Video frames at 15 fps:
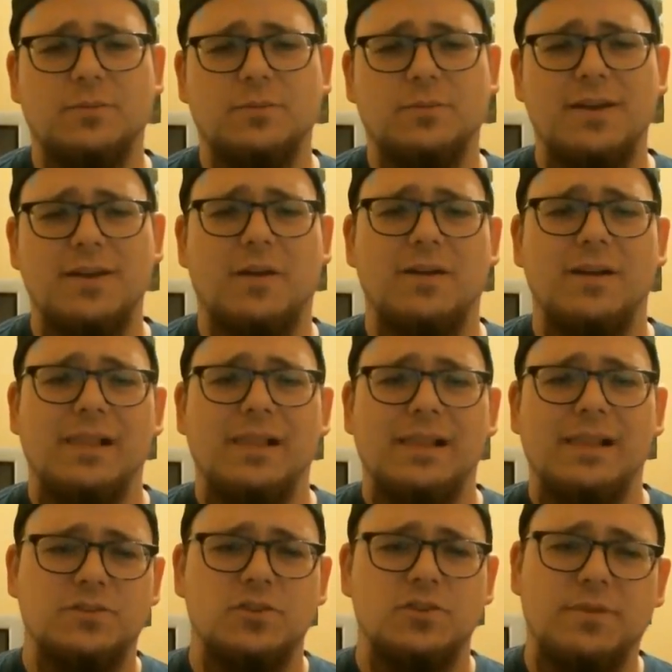Snoopy versus
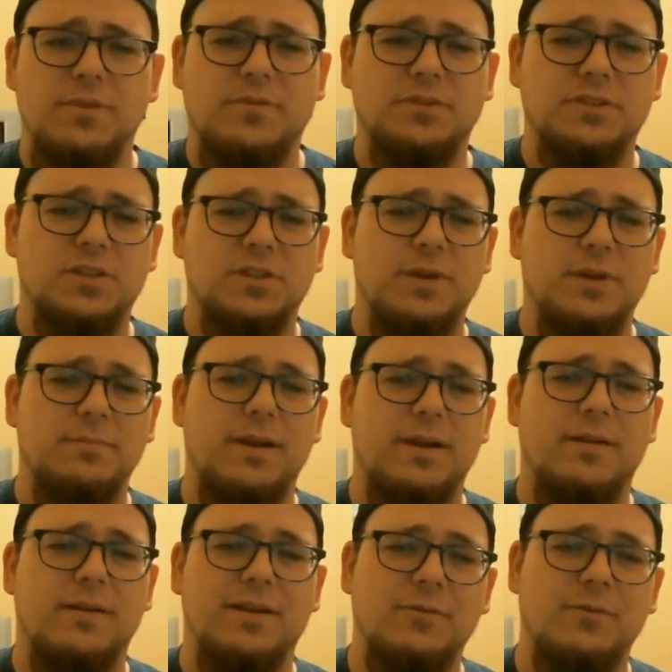the Red Baron. I wish I
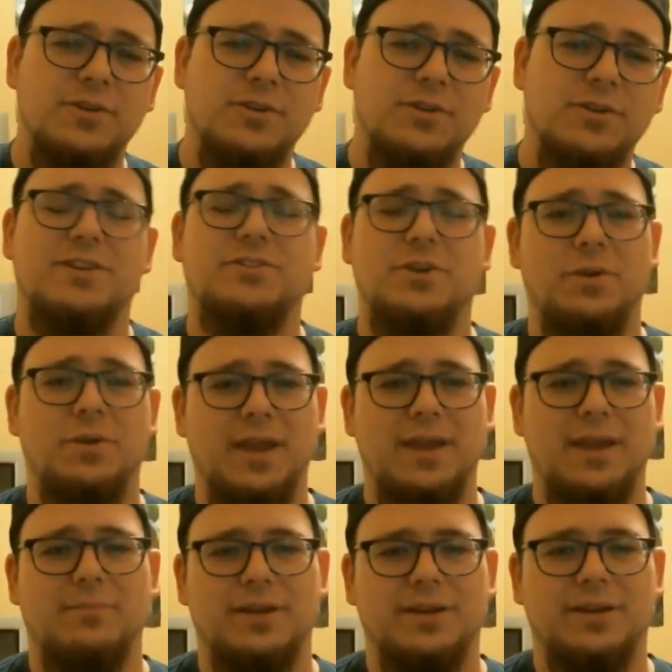could show you gameplay.
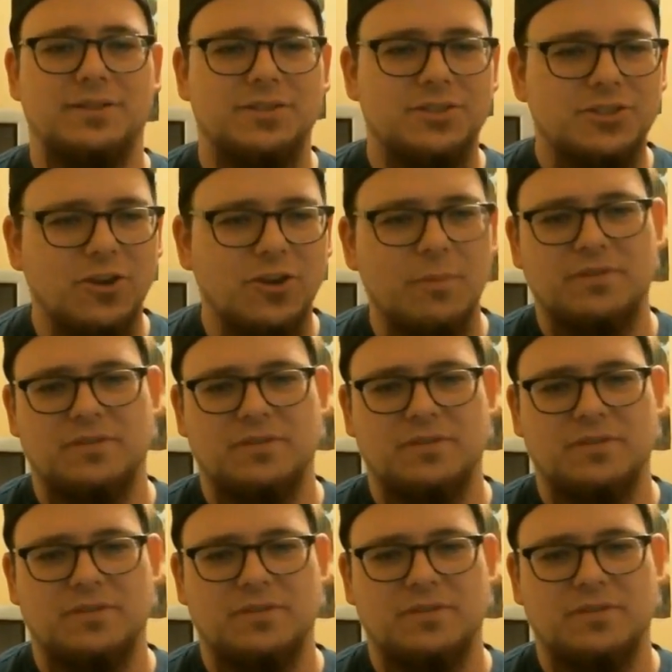So much of this.